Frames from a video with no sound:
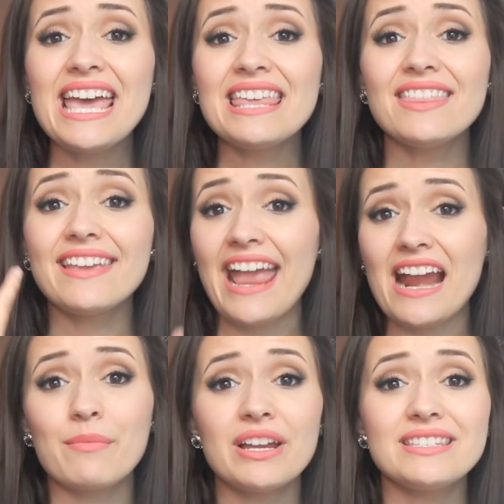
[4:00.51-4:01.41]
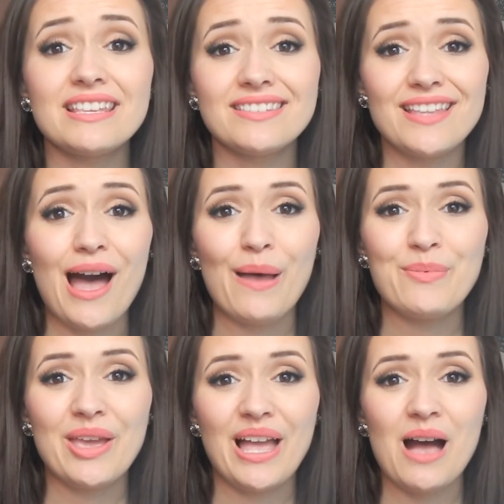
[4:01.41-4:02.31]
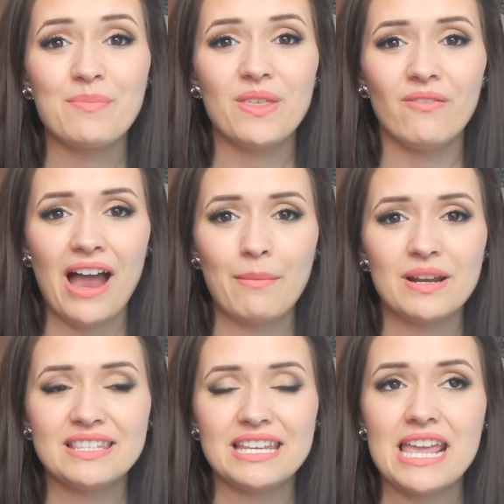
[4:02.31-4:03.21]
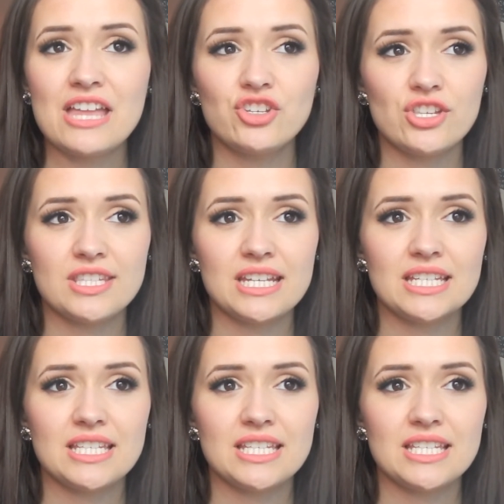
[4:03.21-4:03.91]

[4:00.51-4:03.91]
The camera does not pick up the vibrancy and just